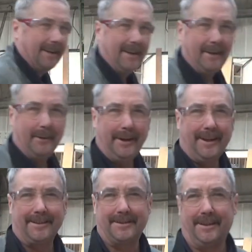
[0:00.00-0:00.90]
Anyway,
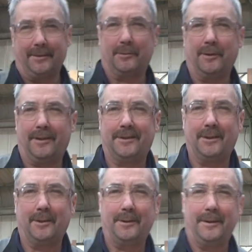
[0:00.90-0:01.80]
that's it. I just thought I'd
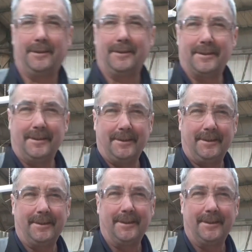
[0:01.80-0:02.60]
show you it,